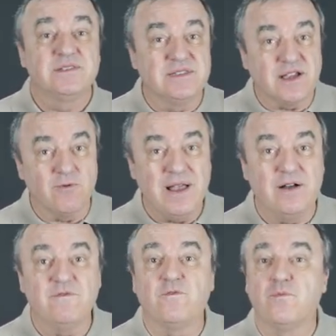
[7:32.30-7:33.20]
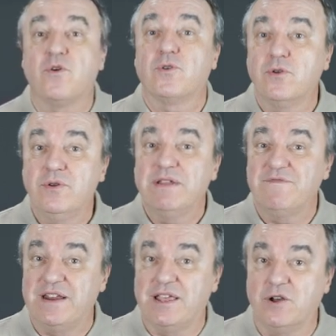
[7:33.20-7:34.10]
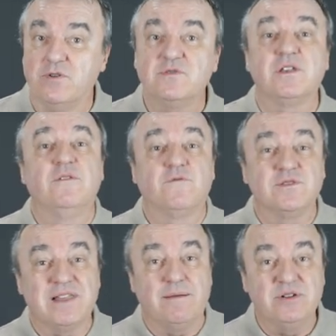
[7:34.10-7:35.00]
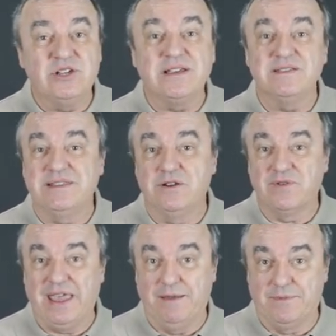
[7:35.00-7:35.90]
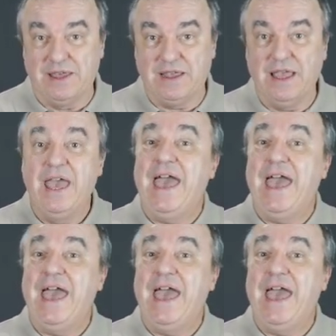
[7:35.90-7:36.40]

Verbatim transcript: Stick around for more learning videos for slot machine casino gambling.